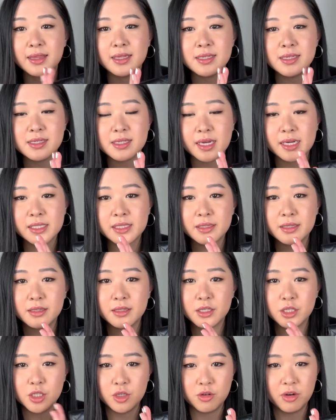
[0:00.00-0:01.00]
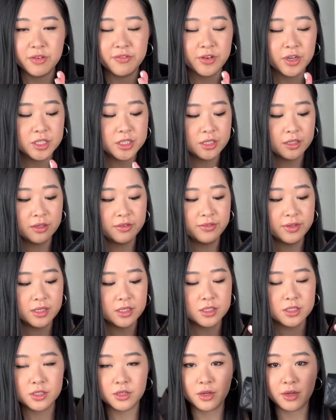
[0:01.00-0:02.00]
this is actually the newer version of it,
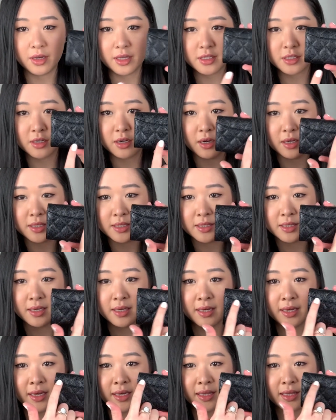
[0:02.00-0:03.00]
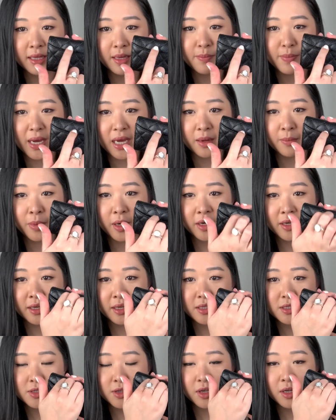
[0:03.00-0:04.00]
so it's got the back
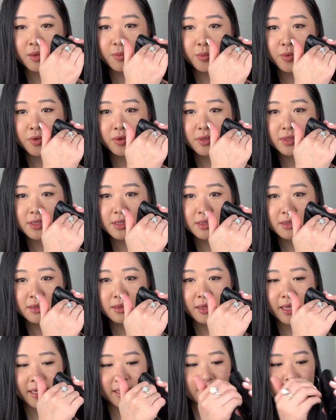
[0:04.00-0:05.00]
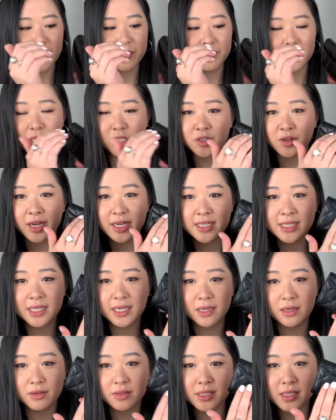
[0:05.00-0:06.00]
pocket, so you could put like maybe a train
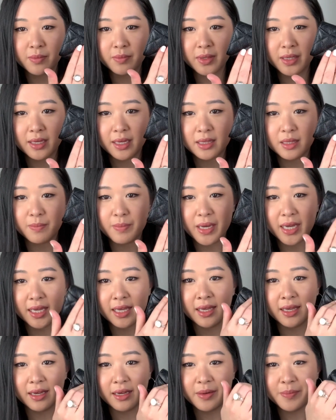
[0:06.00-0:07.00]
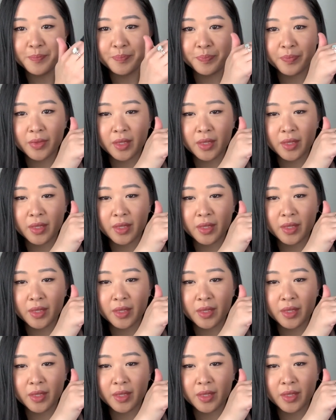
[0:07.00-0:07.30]
ticket or something at the back here.